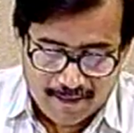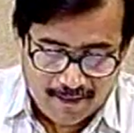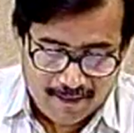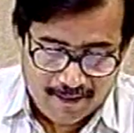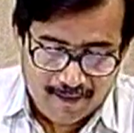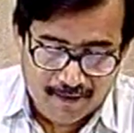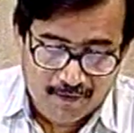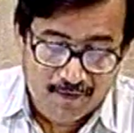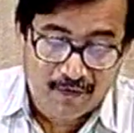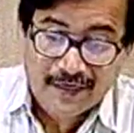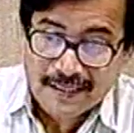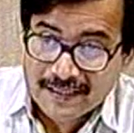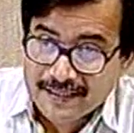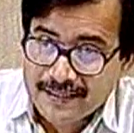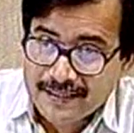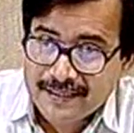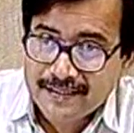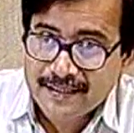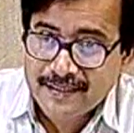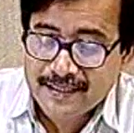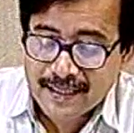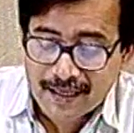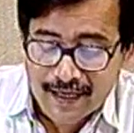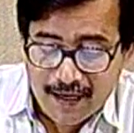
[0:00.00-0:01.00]
What is
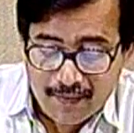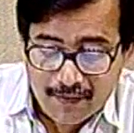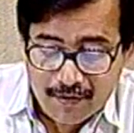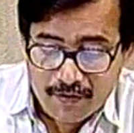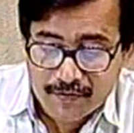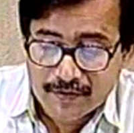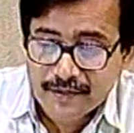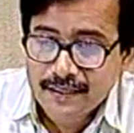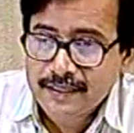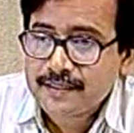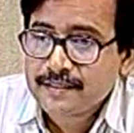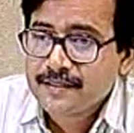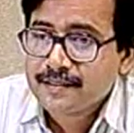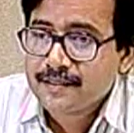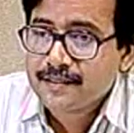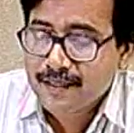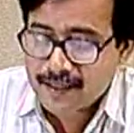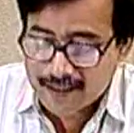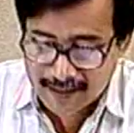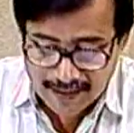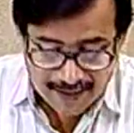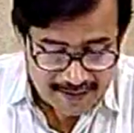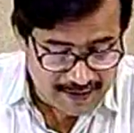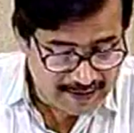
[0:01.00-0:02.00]
digital about this?
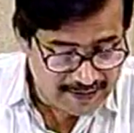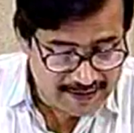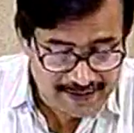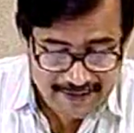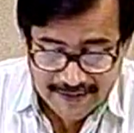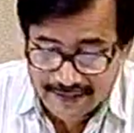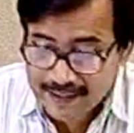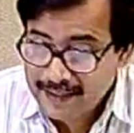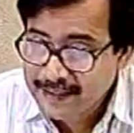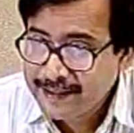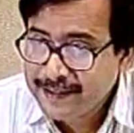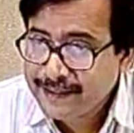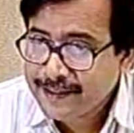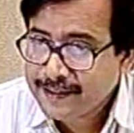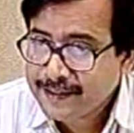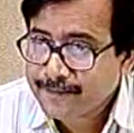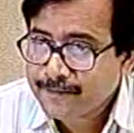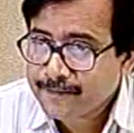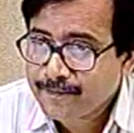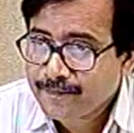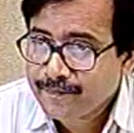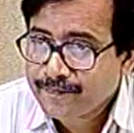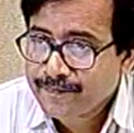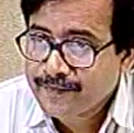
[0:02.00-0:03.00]
Digital here?
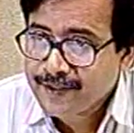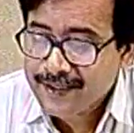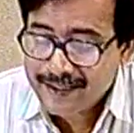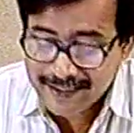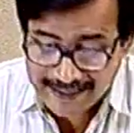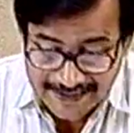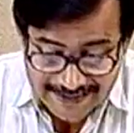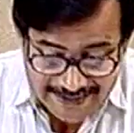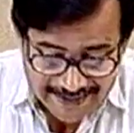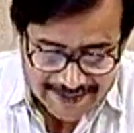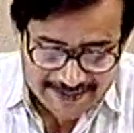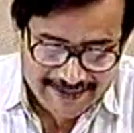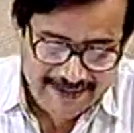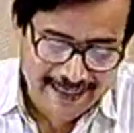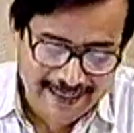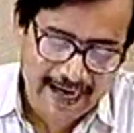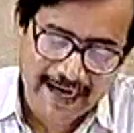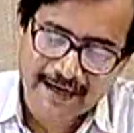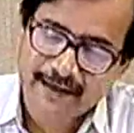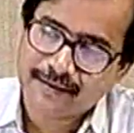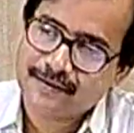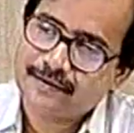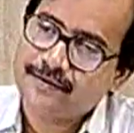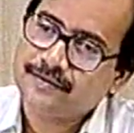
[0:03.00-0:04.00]
Is it
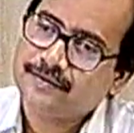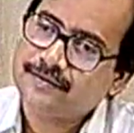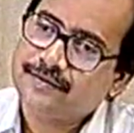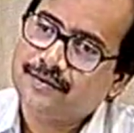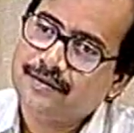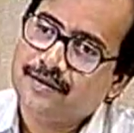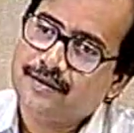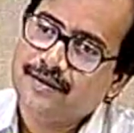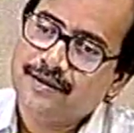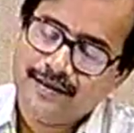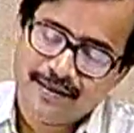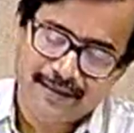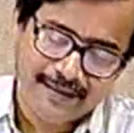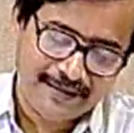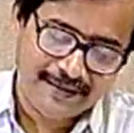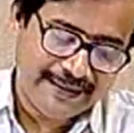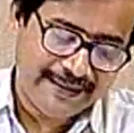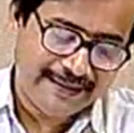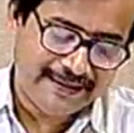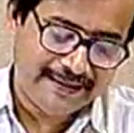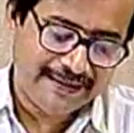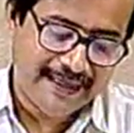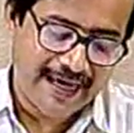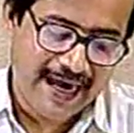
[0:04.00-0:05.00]
that? Is
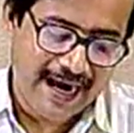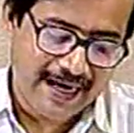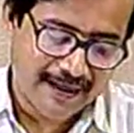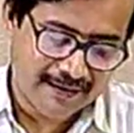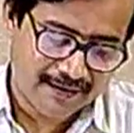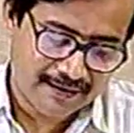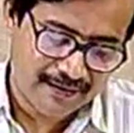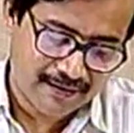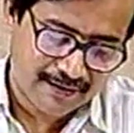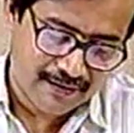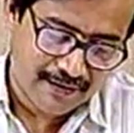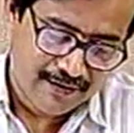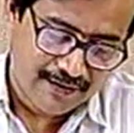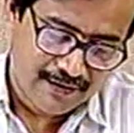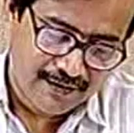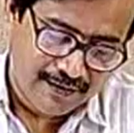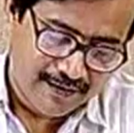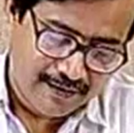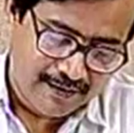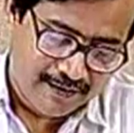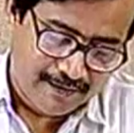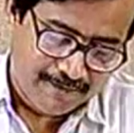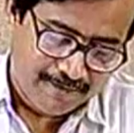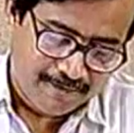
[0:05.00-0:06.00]
it that?
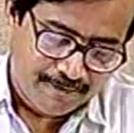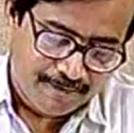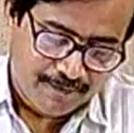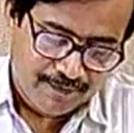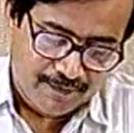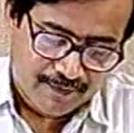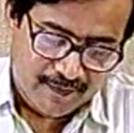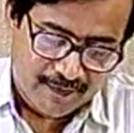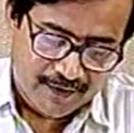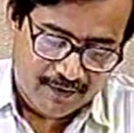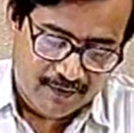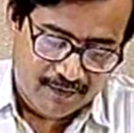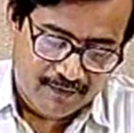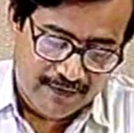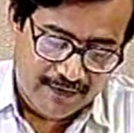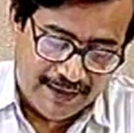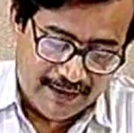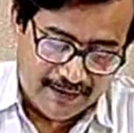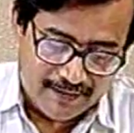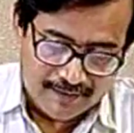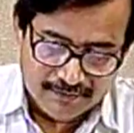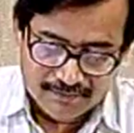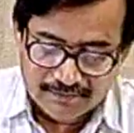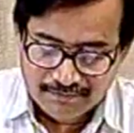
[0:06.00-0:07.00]

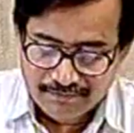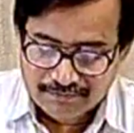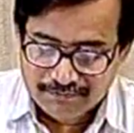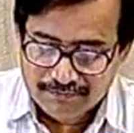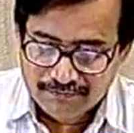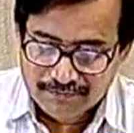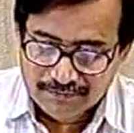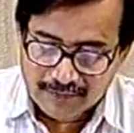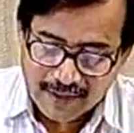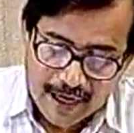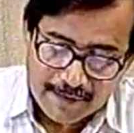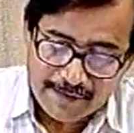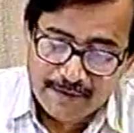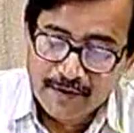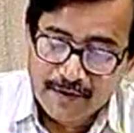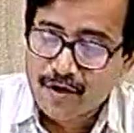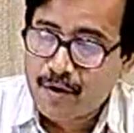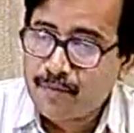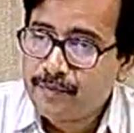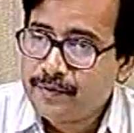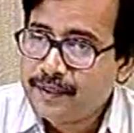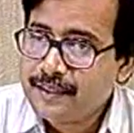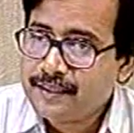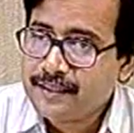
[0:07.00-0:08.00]
Well, I have to
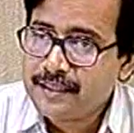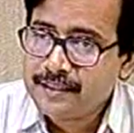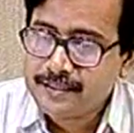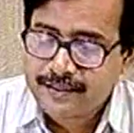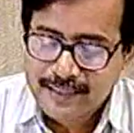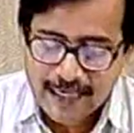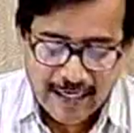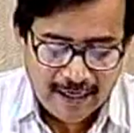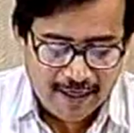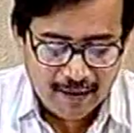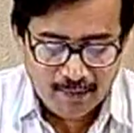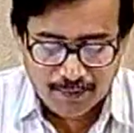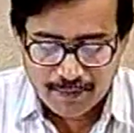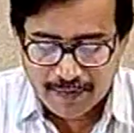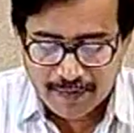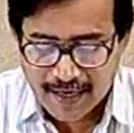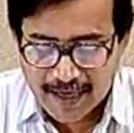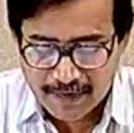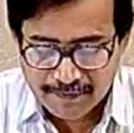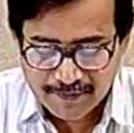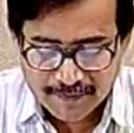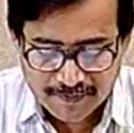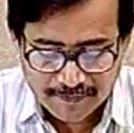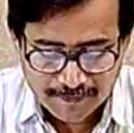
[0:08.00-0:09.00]
complete this diagram
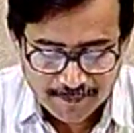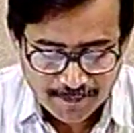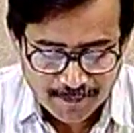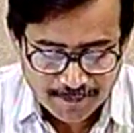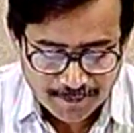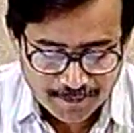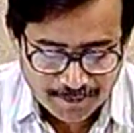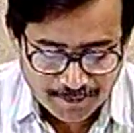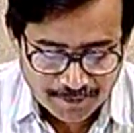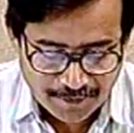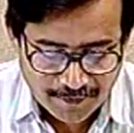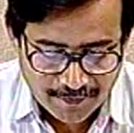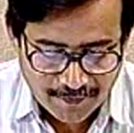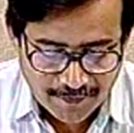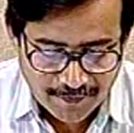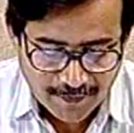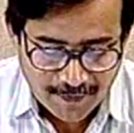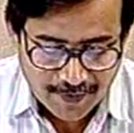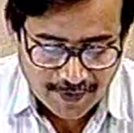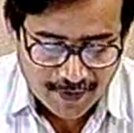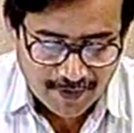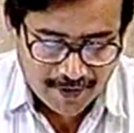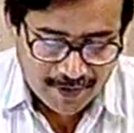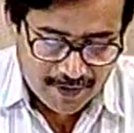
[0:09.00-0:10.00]
perhaps.
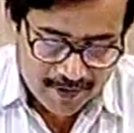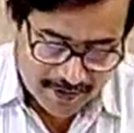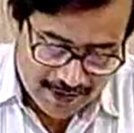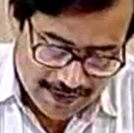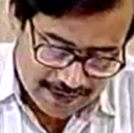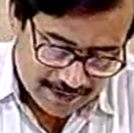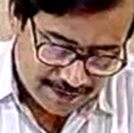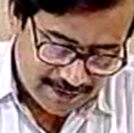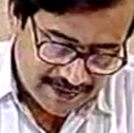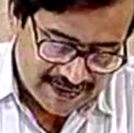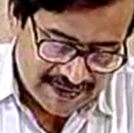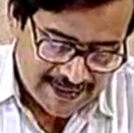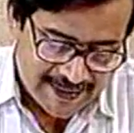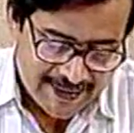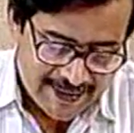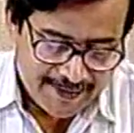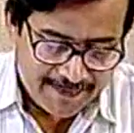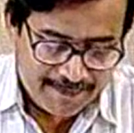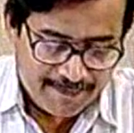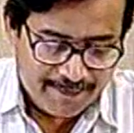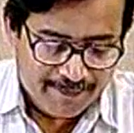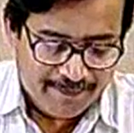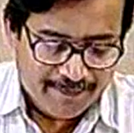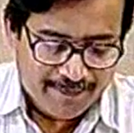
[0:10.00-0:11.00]
Let me say
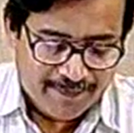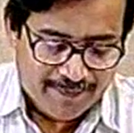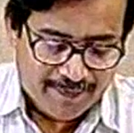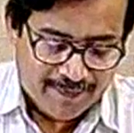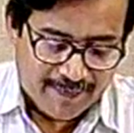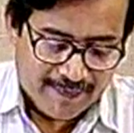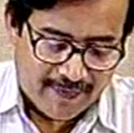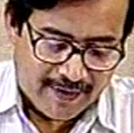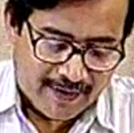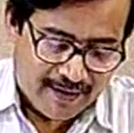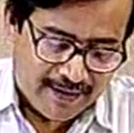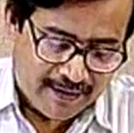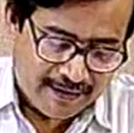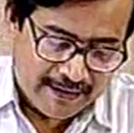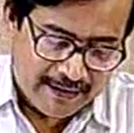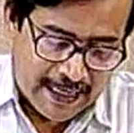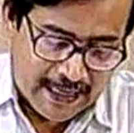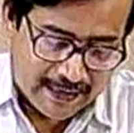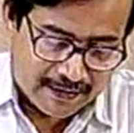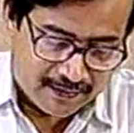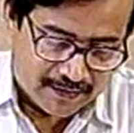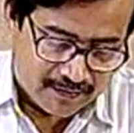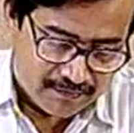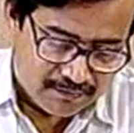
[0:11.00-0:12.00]

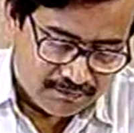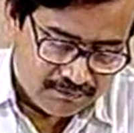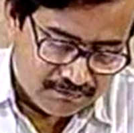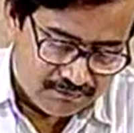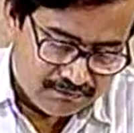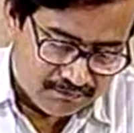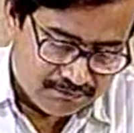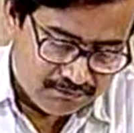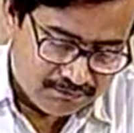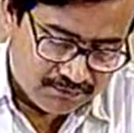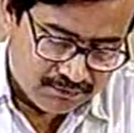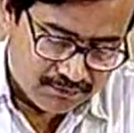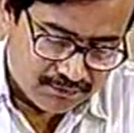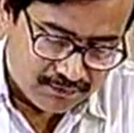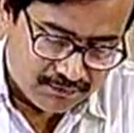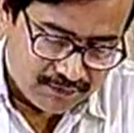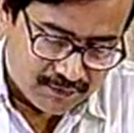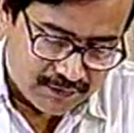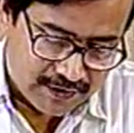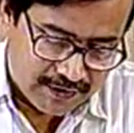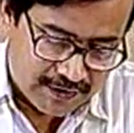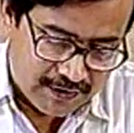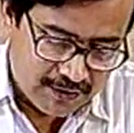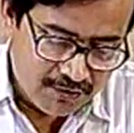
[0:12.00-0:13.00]
that
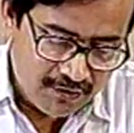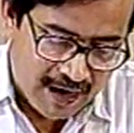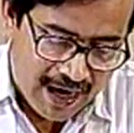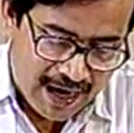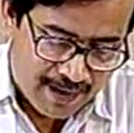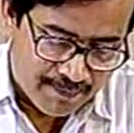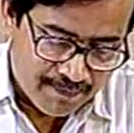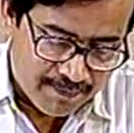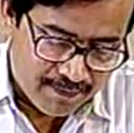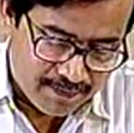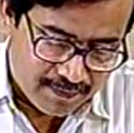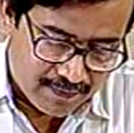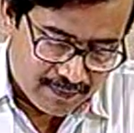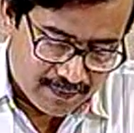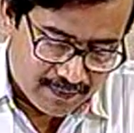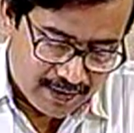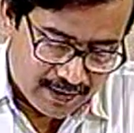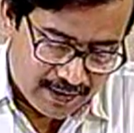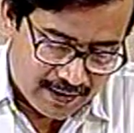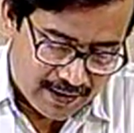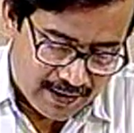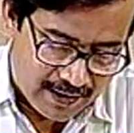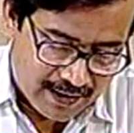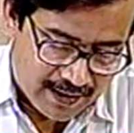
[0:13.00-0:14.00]
you have
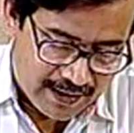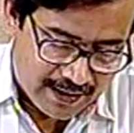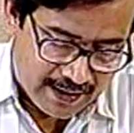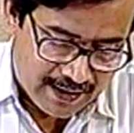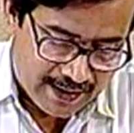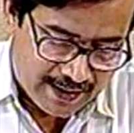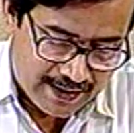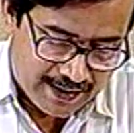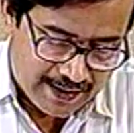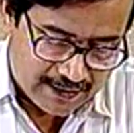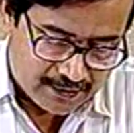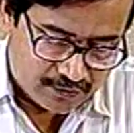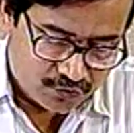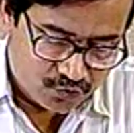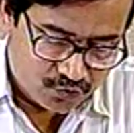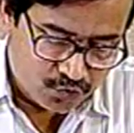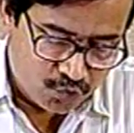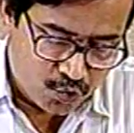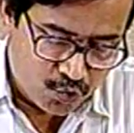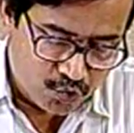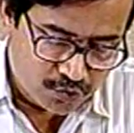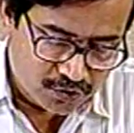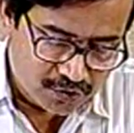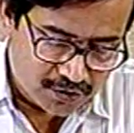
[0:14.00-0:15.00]
a
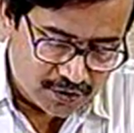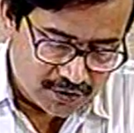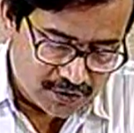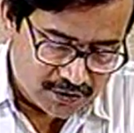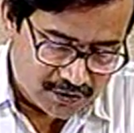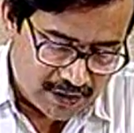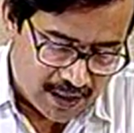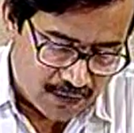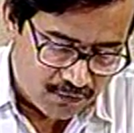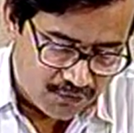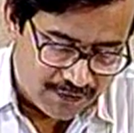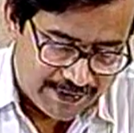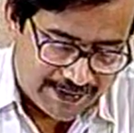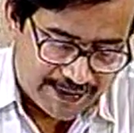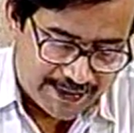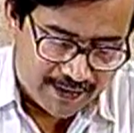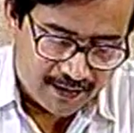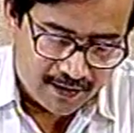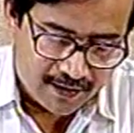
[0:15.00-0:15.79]
source somewhere